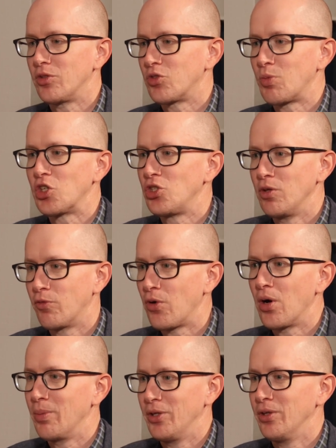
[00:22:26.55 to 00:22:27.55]
Especially in
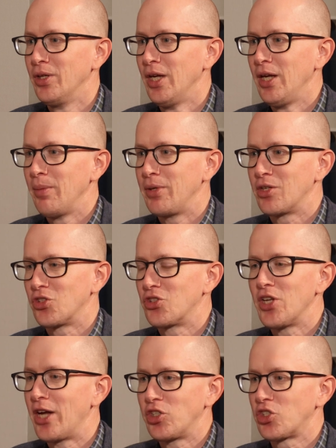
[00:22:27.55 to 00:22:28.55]
pharma, because
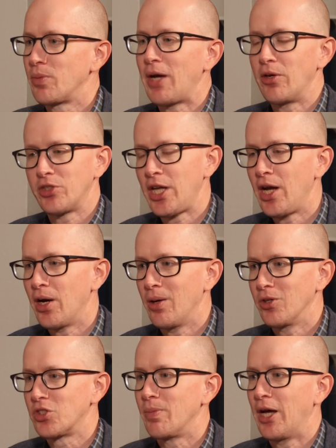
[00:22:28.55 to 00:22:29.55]
it's not just about
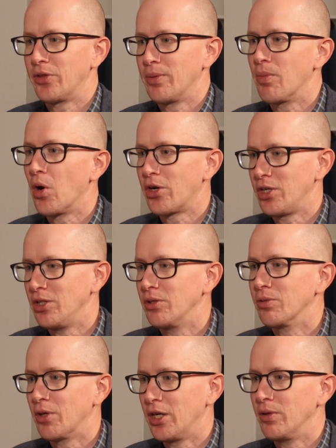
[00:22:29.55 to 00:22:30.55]
care; it's about the
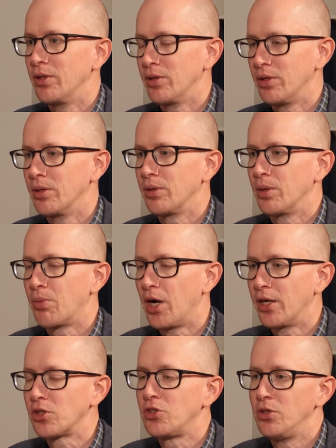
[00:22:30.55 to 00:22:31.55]
marketing, right, of the
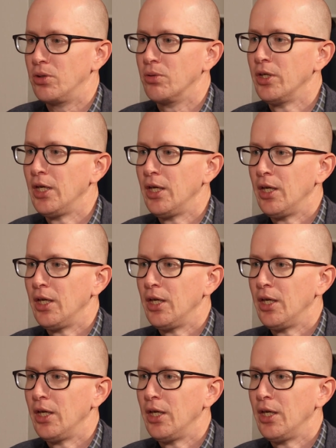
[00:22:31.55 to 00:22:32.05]
product too.